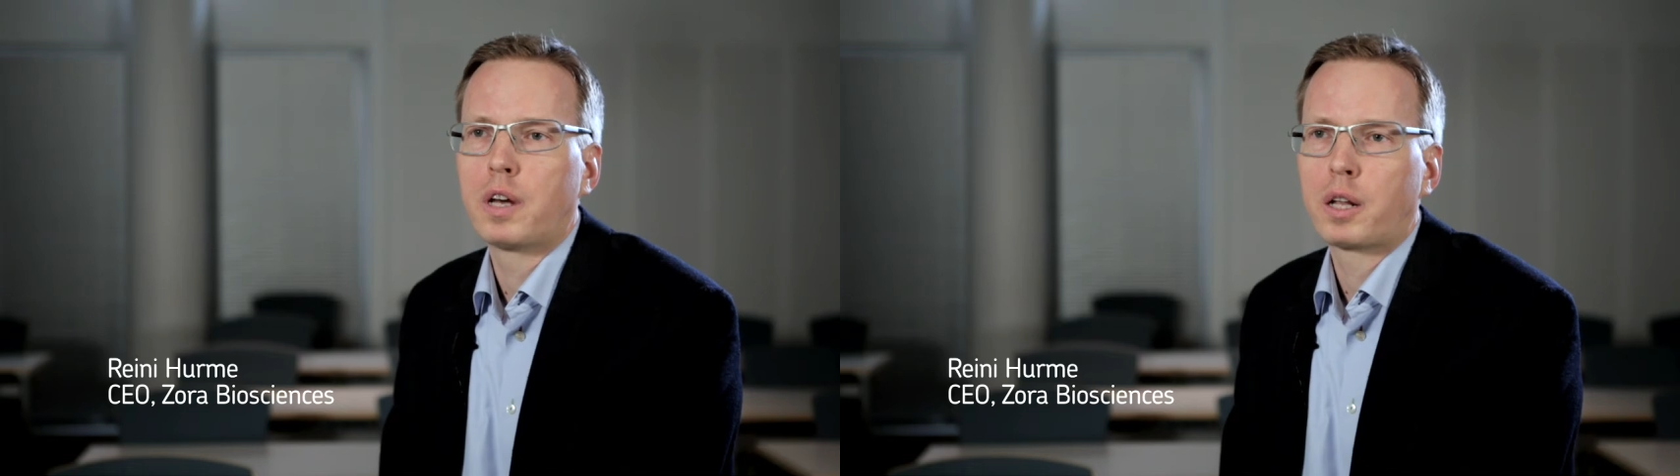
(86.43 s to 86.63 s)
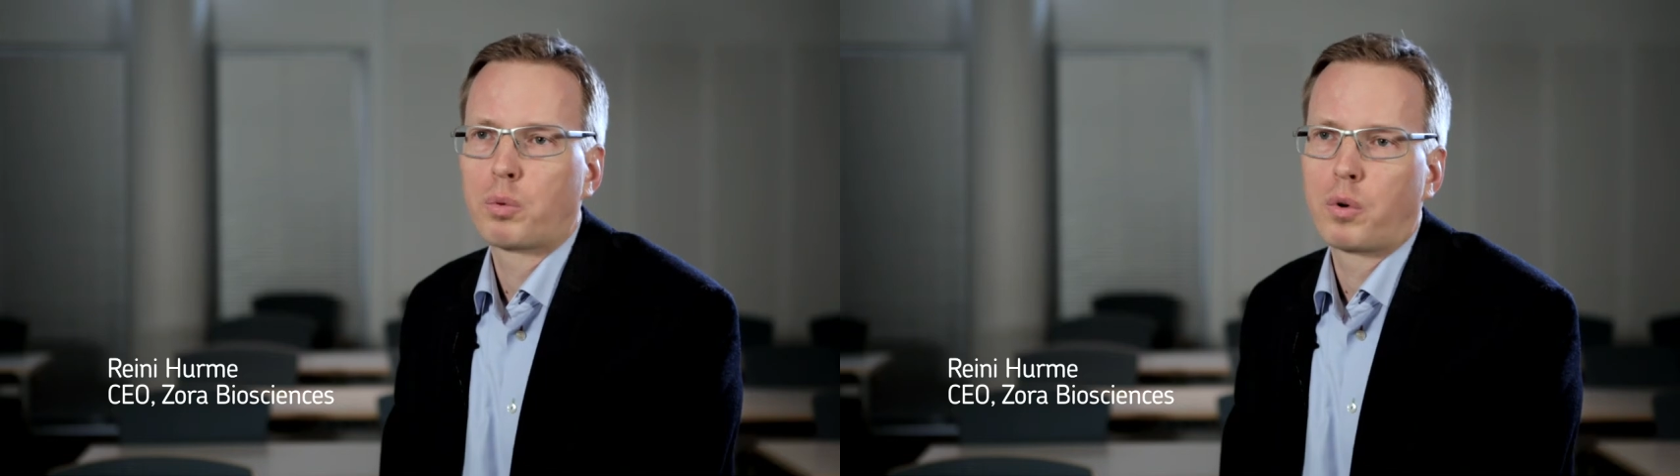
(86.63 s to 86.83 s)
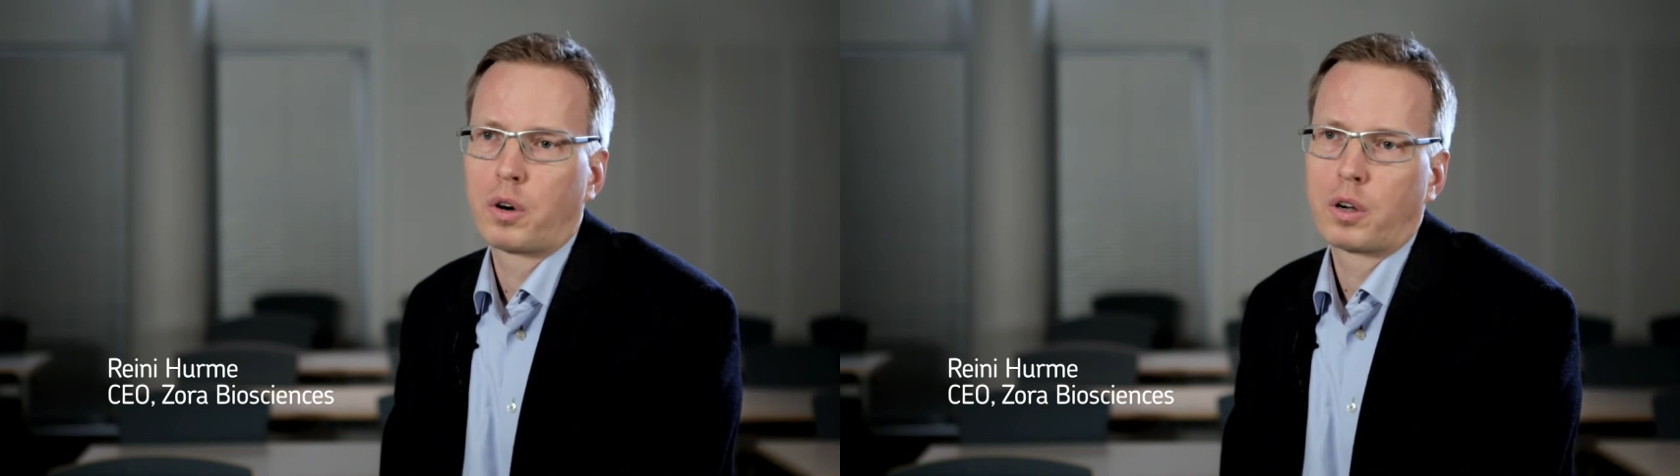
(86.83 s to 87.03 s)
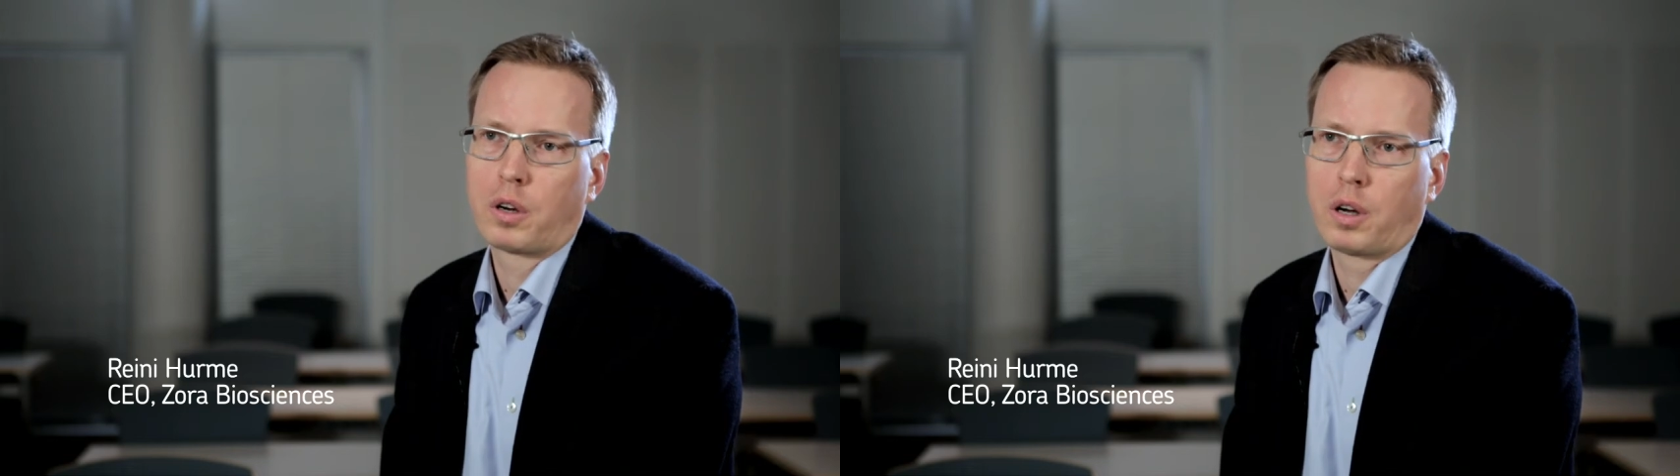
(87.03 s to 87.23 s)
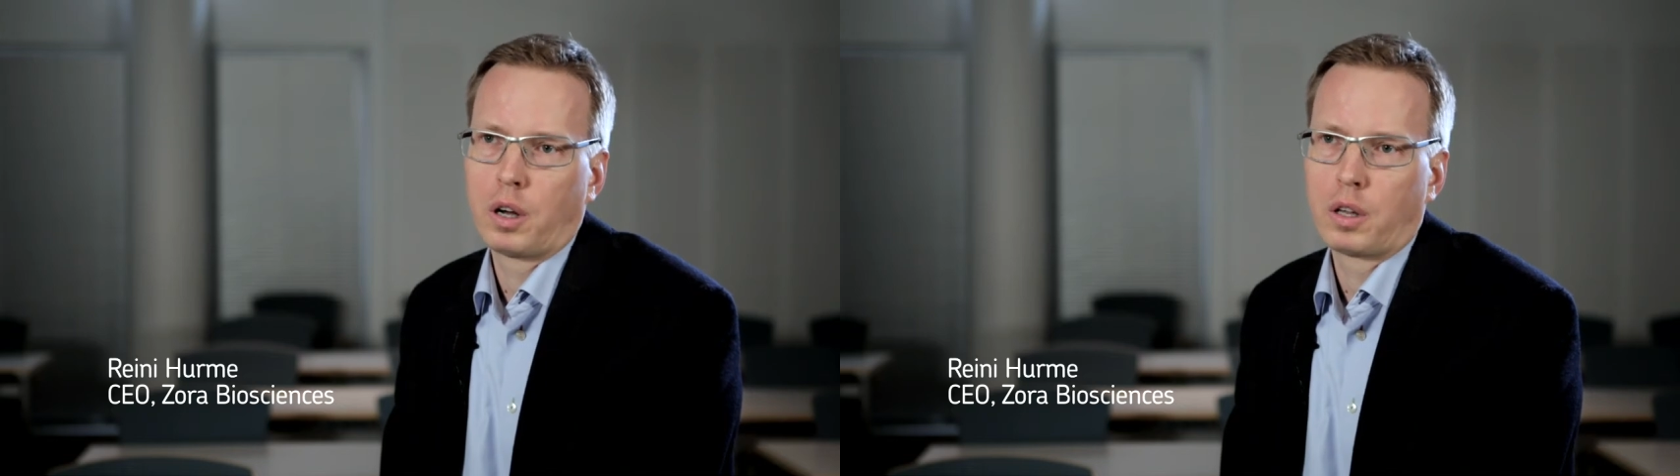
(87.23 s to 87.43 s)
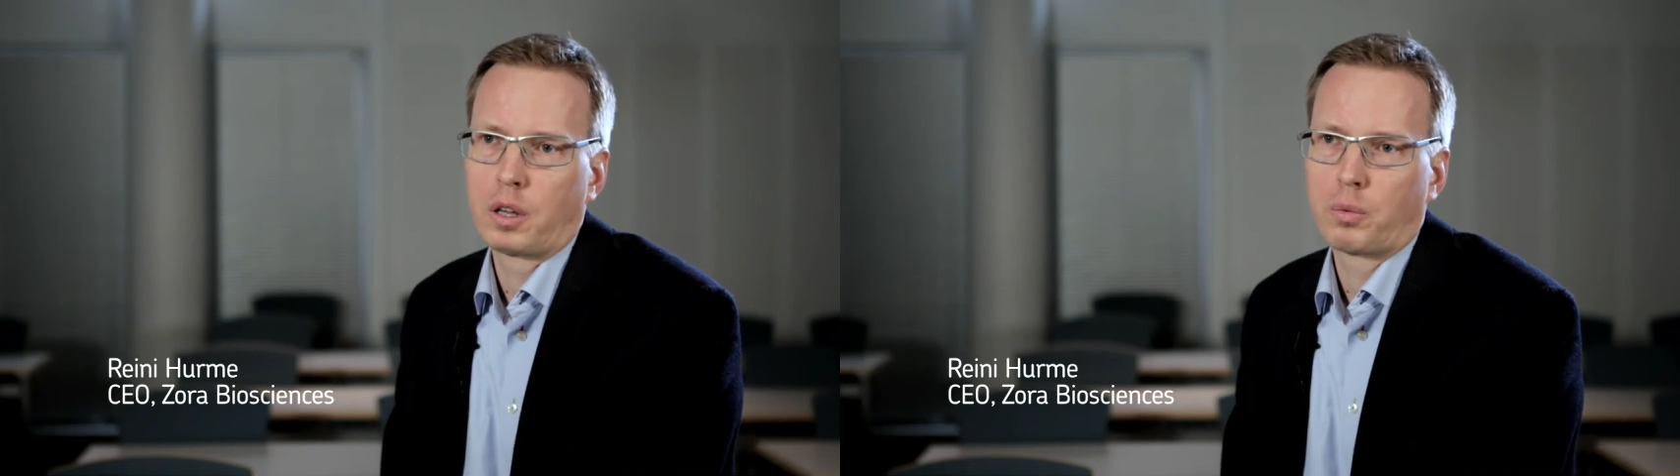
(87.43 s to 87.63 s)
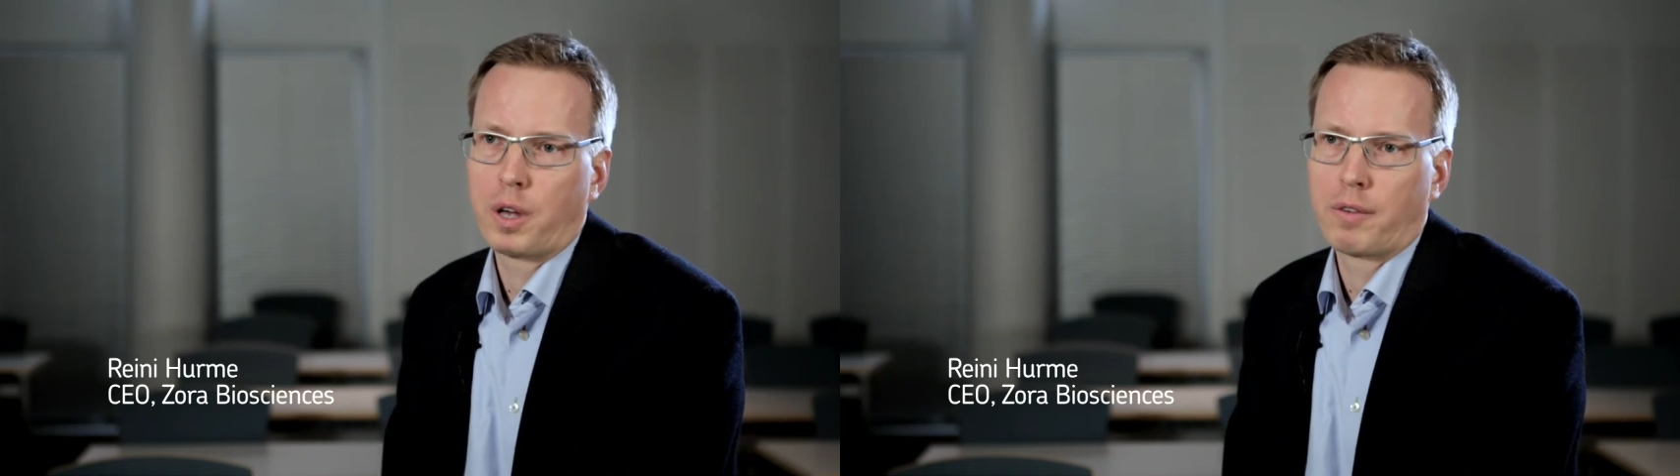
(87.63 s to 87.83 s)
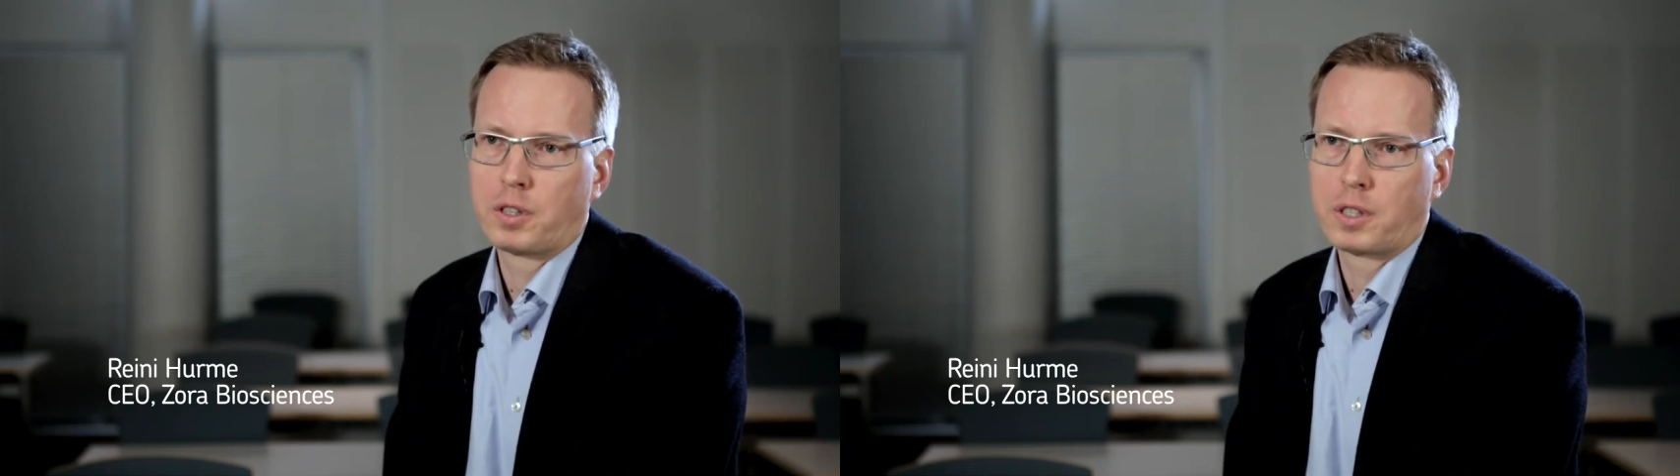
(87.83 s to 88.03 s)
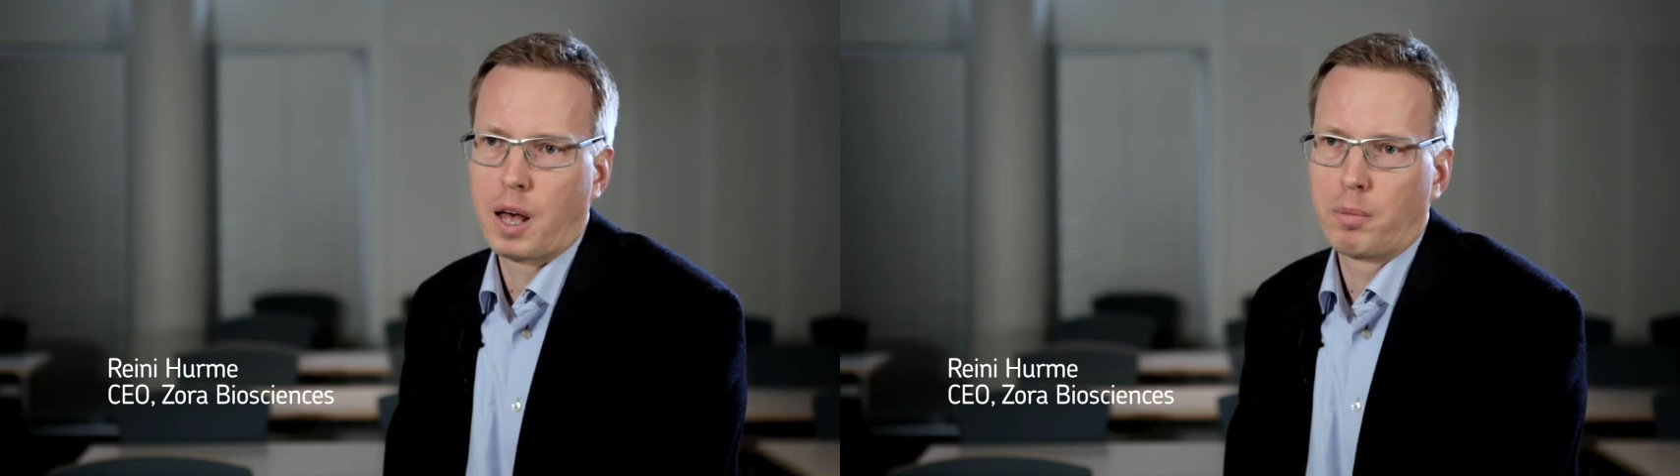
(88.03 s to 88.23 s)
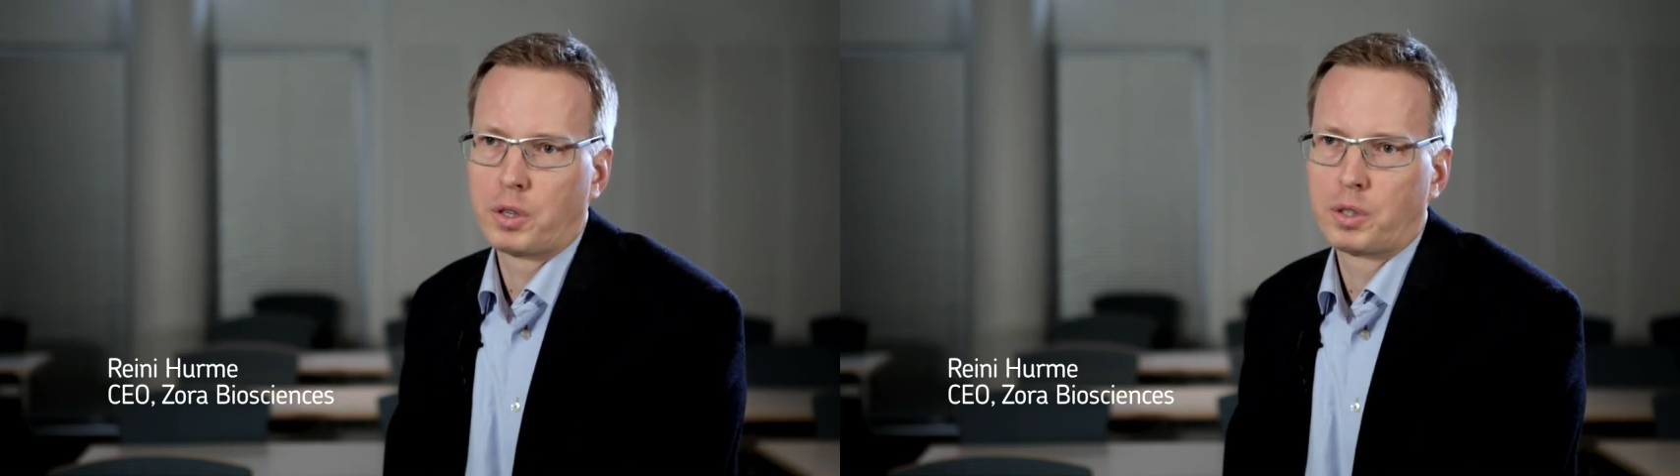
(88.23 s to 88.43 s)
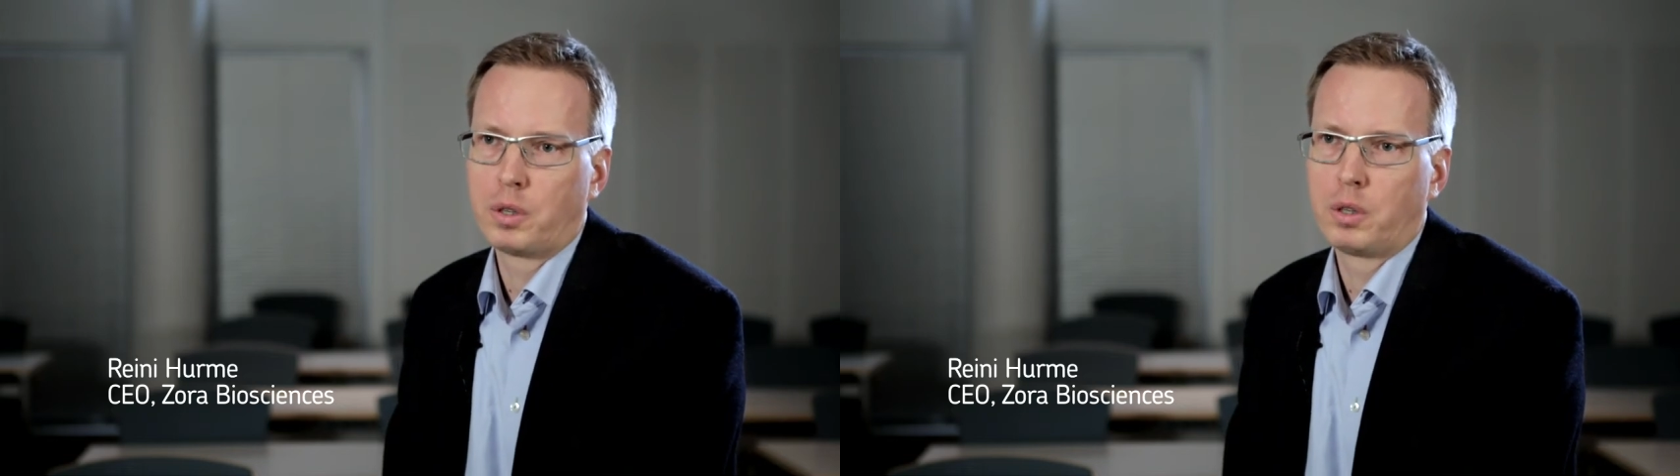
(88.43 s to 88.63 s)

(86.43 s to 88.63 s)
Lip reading: network that we have established